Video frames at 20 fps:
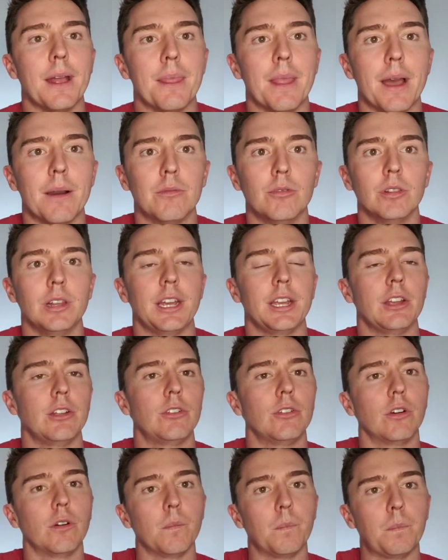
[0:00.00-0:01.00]
And that will let you
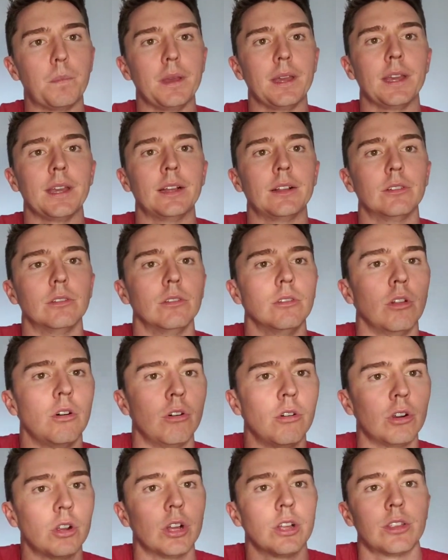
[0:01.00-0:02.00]
do a big,
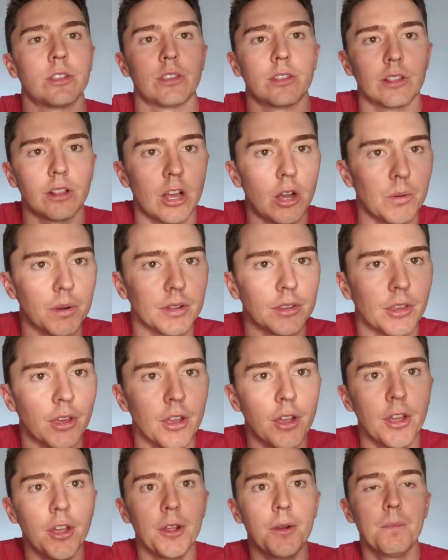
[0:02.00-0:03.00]
longer, slower
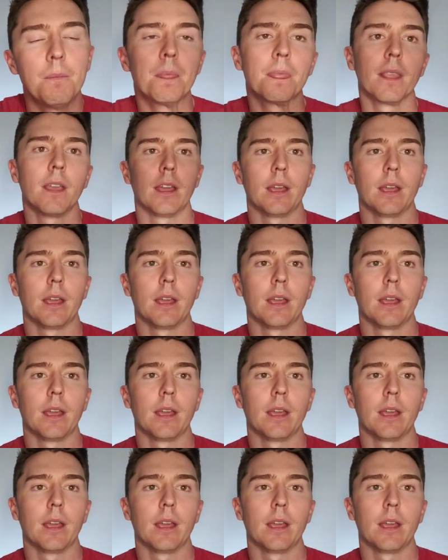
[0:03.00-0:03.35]
turn.